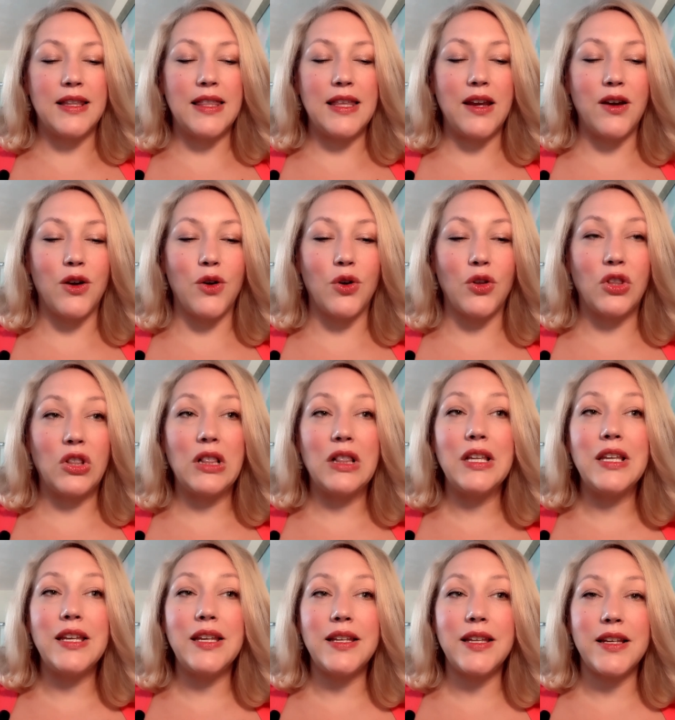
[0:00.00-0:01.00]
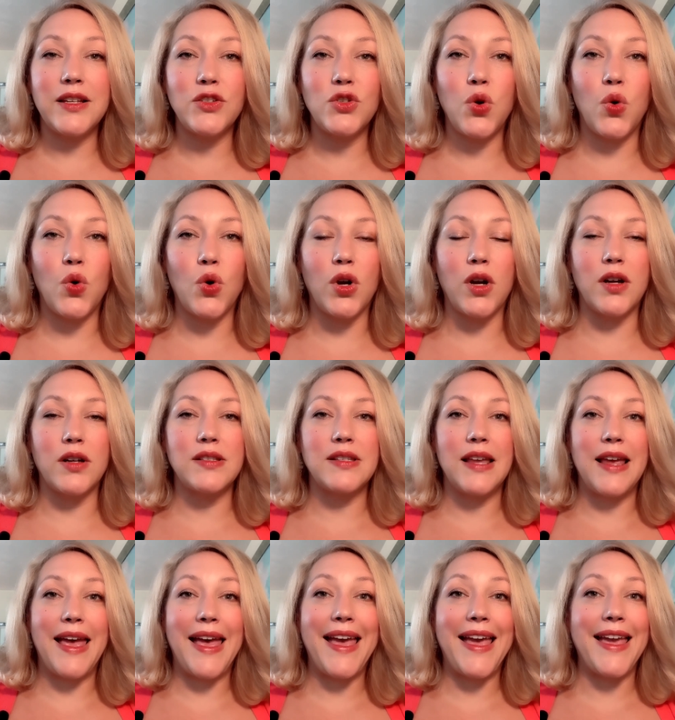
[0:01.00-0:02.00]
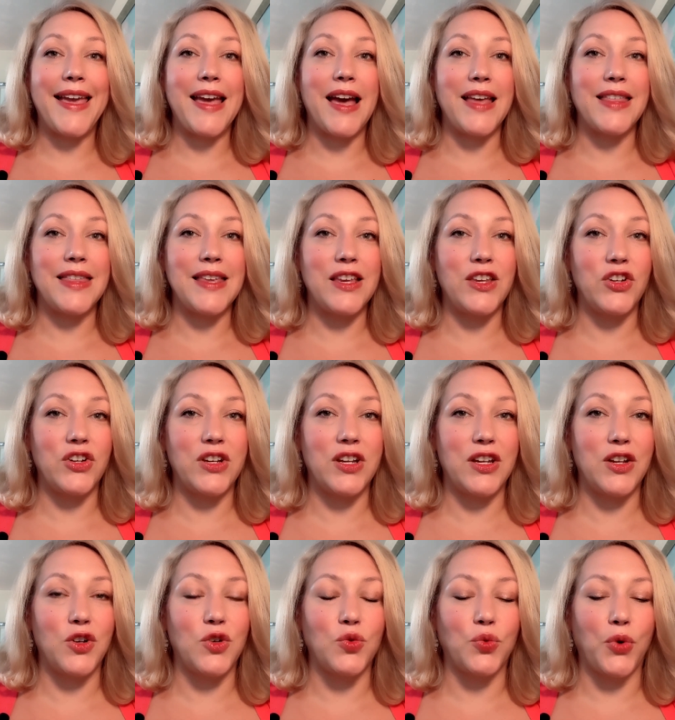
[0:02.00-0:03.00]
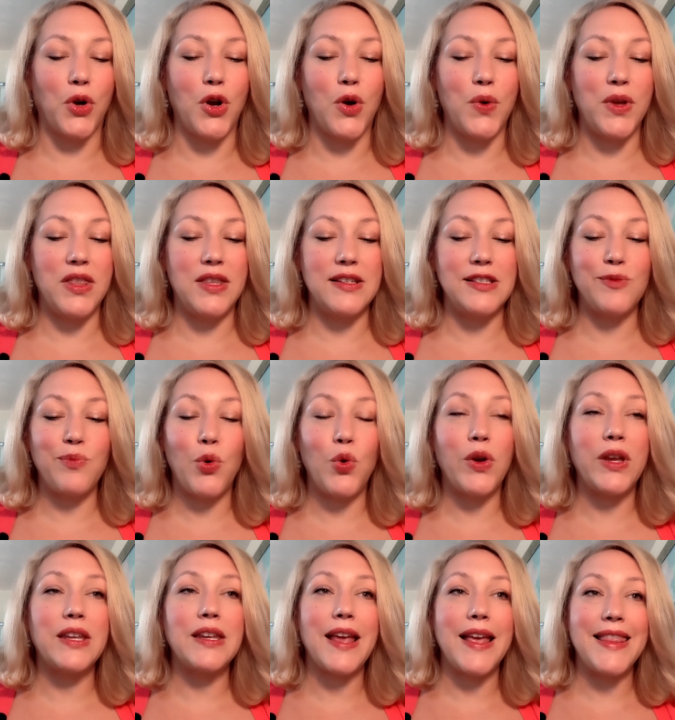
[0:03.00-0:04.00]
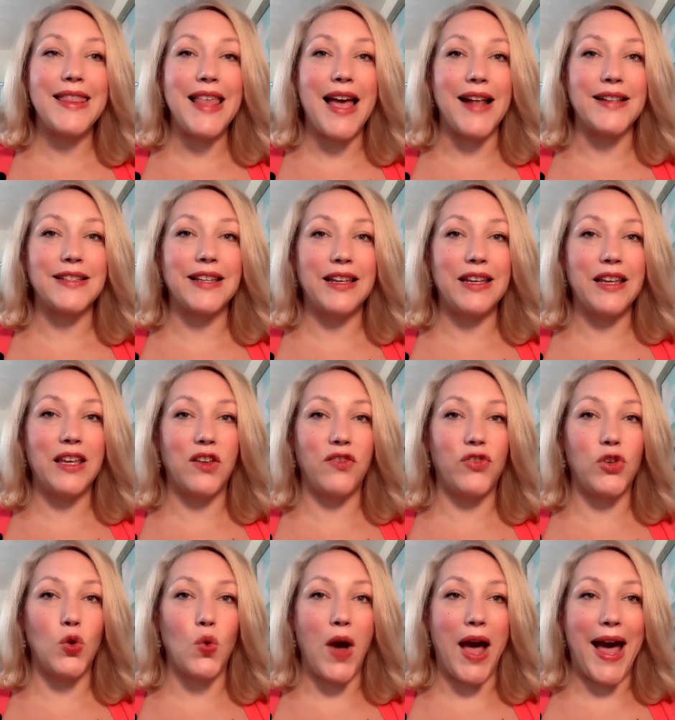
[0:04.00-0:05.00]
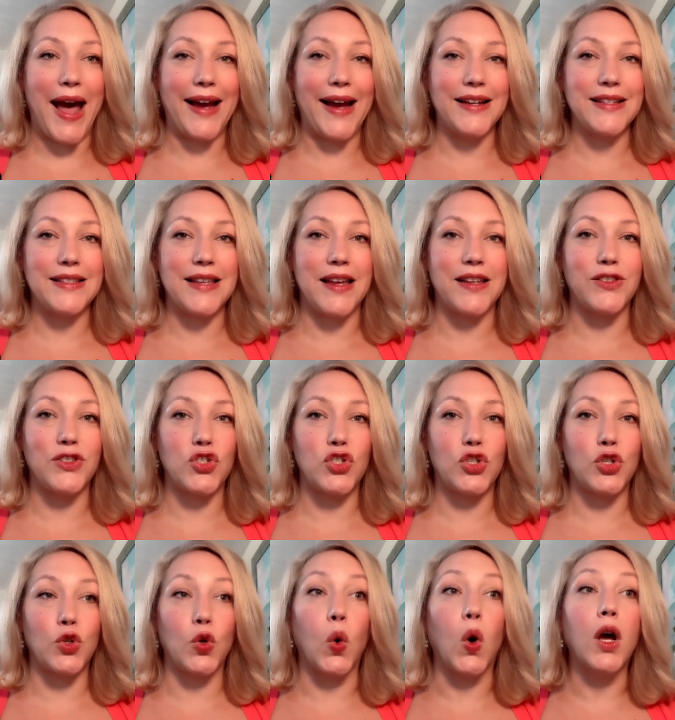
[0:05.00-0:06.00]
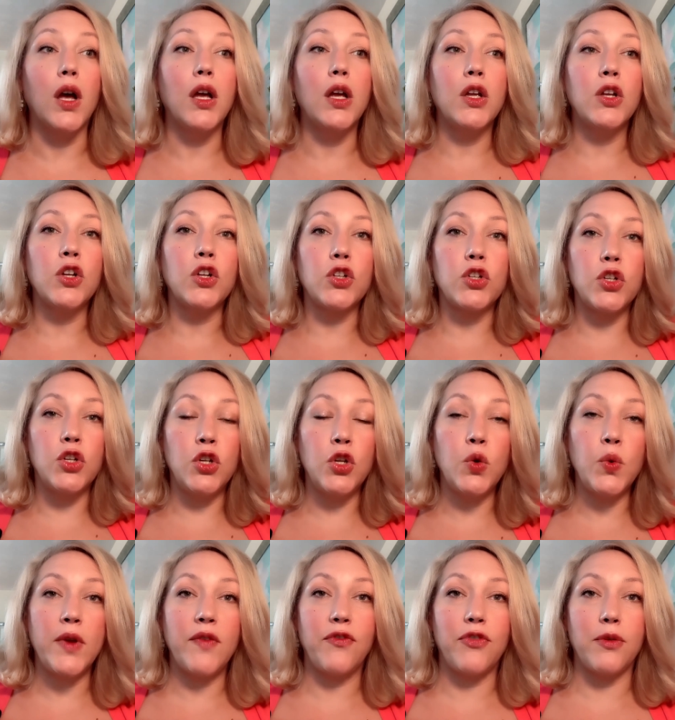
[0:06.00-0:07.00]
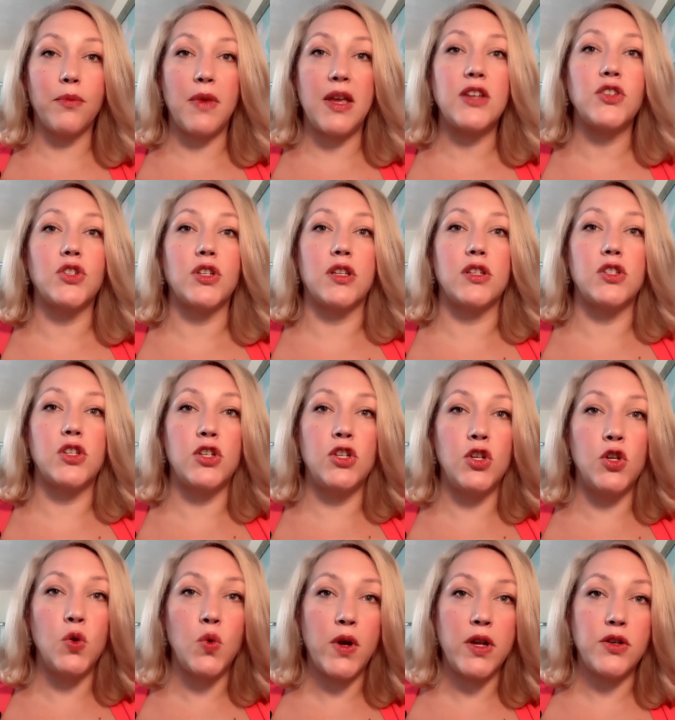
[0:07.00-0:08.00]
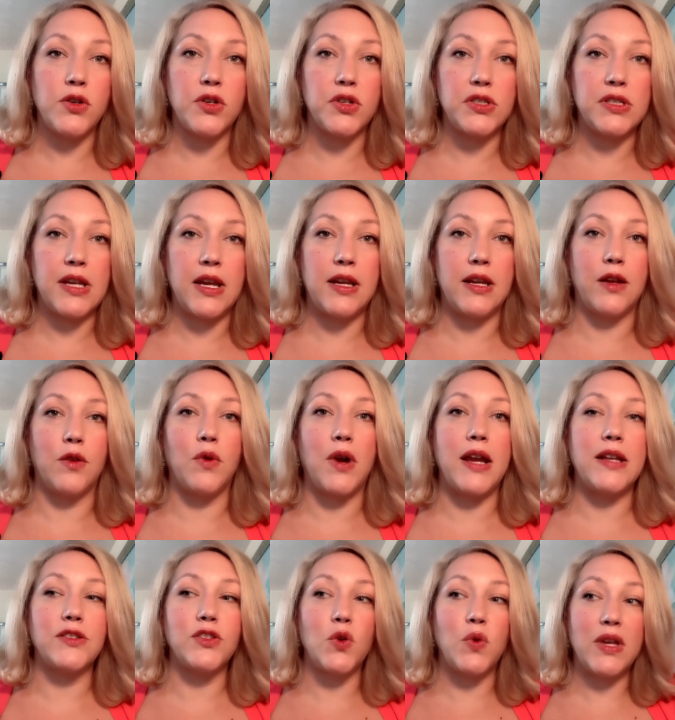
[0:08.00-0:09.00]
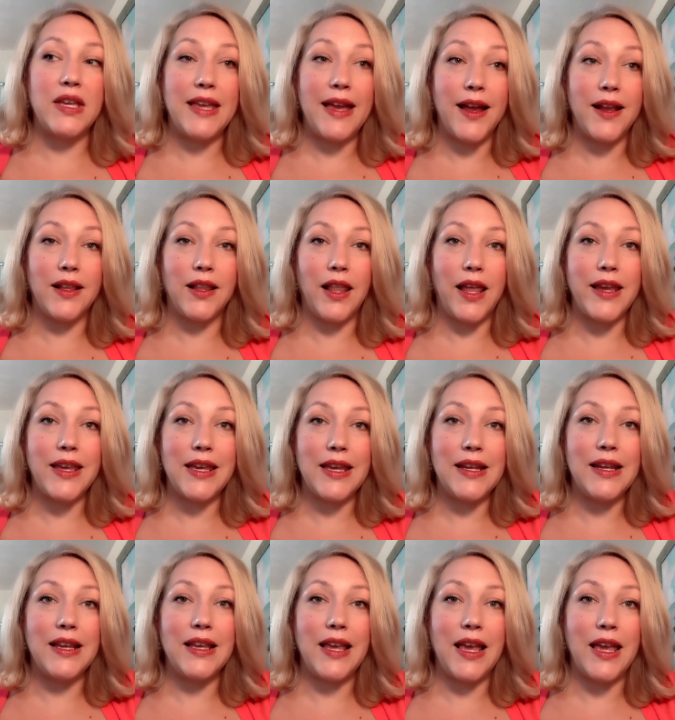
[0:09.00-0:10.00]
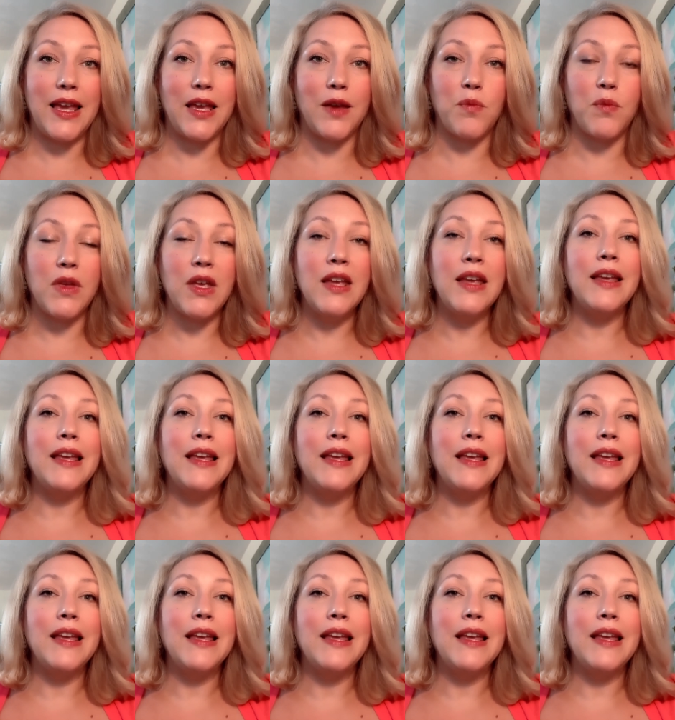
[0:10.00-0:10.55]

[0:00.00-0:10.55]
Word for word: they're leaning towards, hey, I think you're going to grow in this point, and that's going to give you access to new information, to new understanding, right? So, again, like in a game,